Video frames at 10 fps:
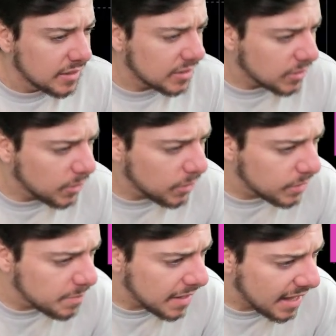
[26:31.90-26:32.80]

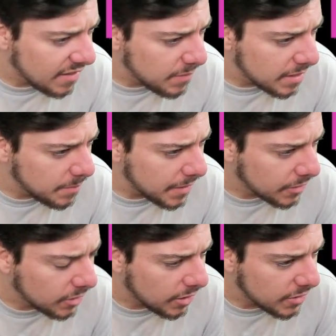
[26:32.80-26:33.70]
gold may have been a
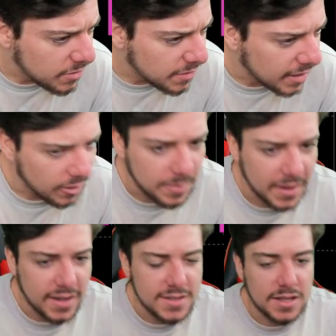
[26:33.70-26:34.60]
better call, you think. Oh my
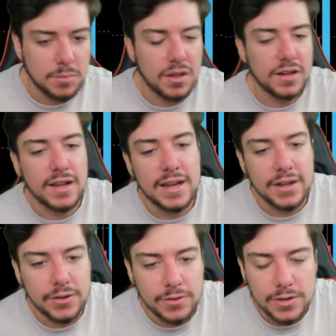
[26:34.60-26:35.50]
god, Slick Block, I
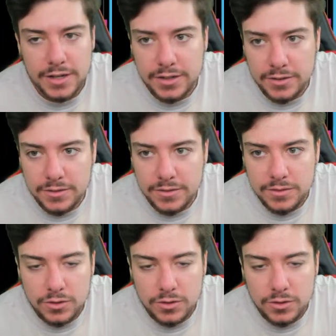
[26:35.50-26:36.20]
agree, dude.